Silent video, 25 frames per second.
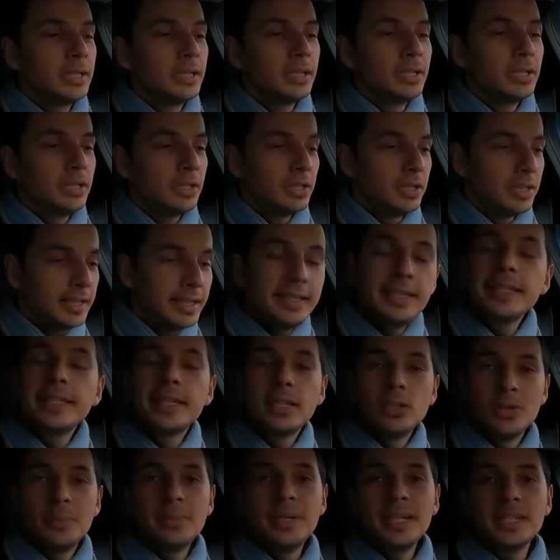The 10
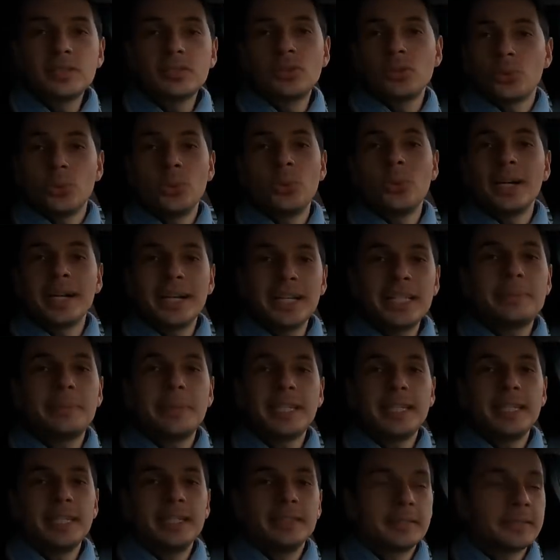kilometers will be
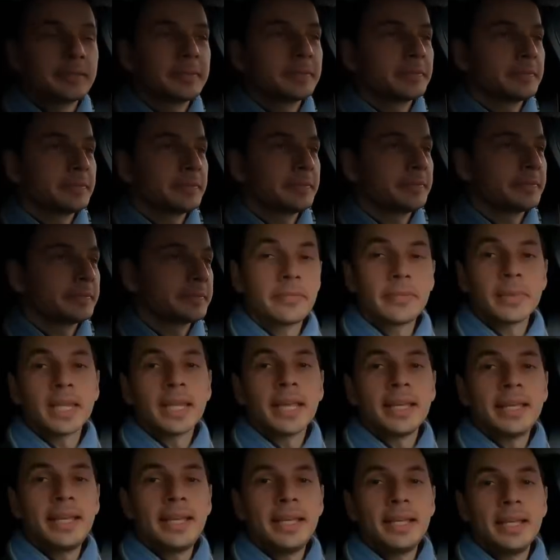accurate.
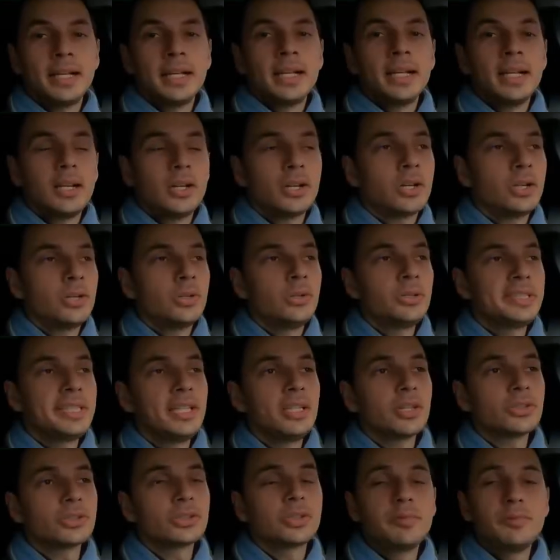And also when you
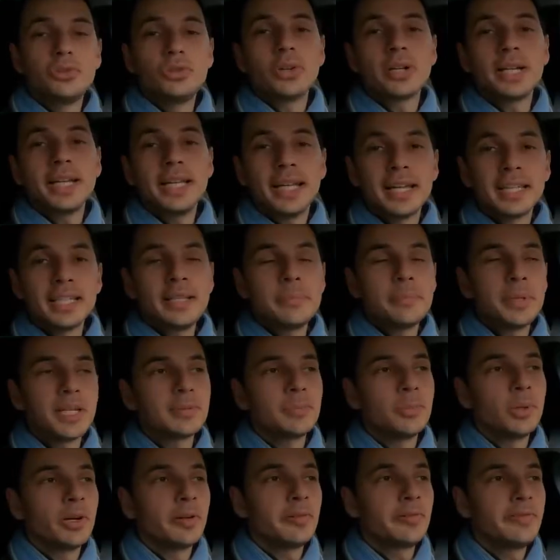have to
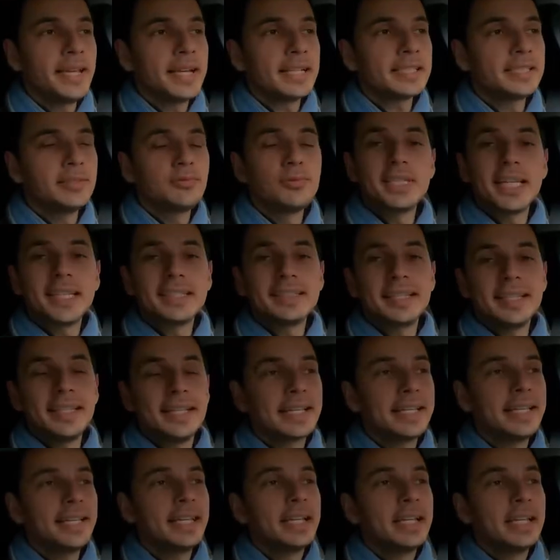overtake, if you
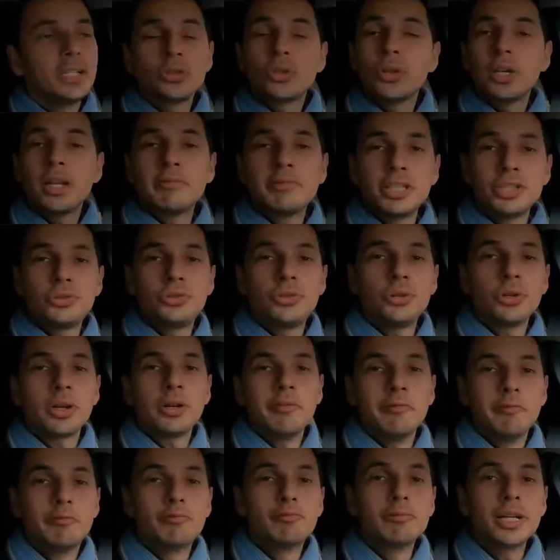accelerate and the car
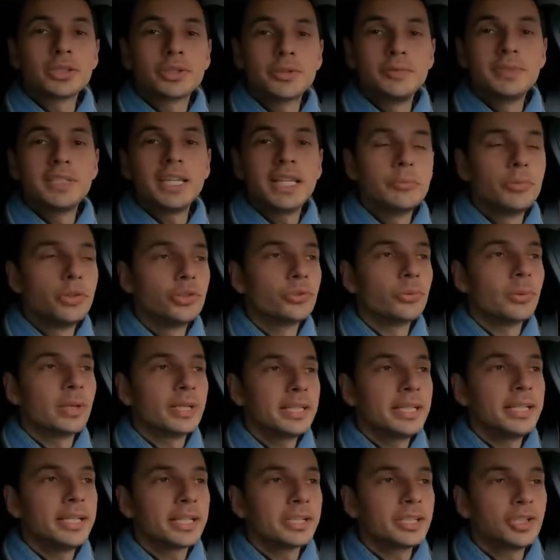sees that you need
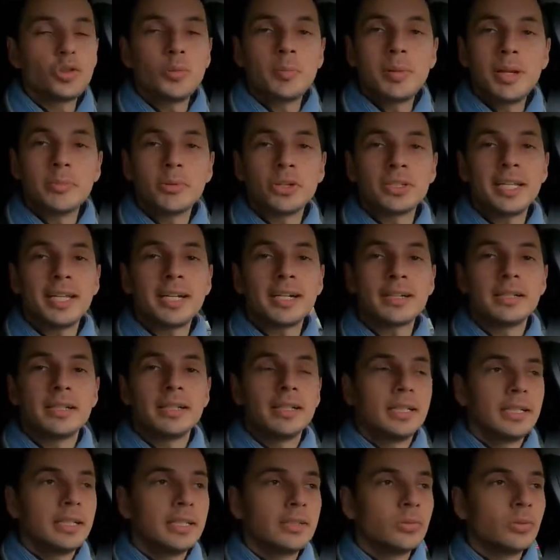extra power,
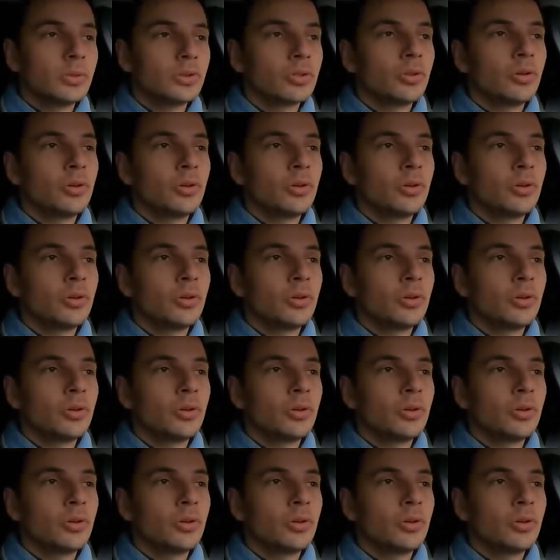you can go